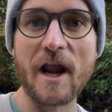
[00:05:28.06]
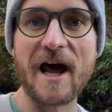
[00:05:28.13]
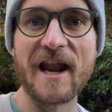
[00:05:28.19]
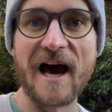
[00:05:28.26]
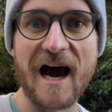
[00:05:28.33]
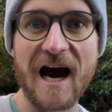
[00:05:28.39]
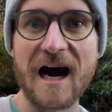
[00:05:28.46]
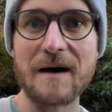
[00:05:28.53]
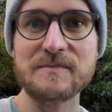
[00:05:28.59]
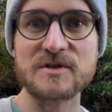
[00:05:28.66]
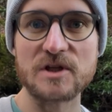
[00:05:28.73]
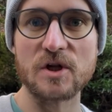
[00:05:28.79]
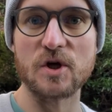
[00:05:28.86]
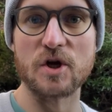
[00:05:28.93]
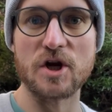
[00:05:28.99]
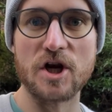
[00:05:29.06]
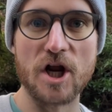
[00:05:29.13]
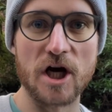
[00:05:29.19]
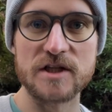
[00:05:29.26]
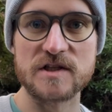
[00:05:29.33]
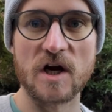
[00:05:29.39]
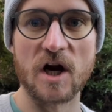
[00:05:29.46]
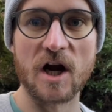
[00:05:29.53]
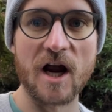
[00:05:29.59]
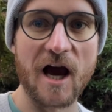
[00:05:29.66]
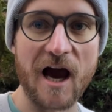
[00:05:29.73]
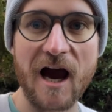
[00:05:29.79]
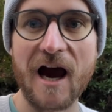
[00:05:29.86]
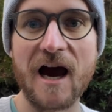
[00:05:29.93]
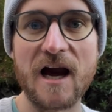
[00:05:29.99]
an absolute nutter.
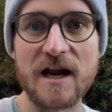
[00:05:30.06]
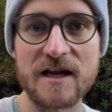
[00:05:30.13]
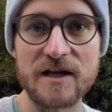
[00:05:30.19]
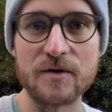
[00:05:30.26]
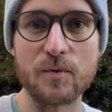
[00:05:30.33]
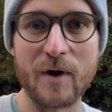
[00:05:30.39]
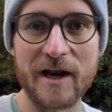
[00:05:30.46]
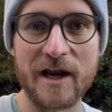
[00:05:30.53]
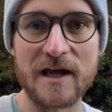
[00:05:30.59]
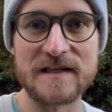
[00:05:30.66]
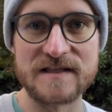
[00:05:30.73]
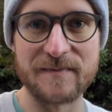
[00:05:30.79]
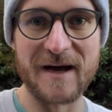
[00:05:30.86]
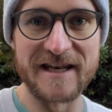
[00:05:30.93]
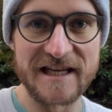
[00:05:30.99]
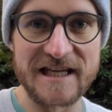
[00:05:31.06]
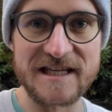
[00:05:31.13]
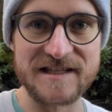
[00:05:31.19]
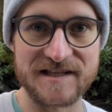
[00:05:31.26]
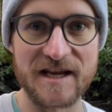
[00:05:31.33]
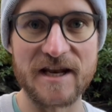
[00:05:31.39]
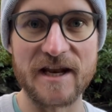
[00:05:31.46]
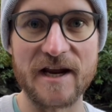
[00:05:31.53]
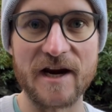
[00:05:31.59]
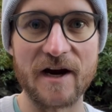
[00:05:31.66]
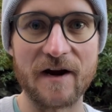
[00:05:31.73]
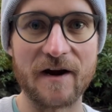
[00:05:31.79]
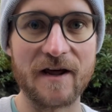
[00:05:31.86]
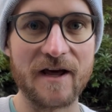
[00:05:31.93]
I went into my knees in there.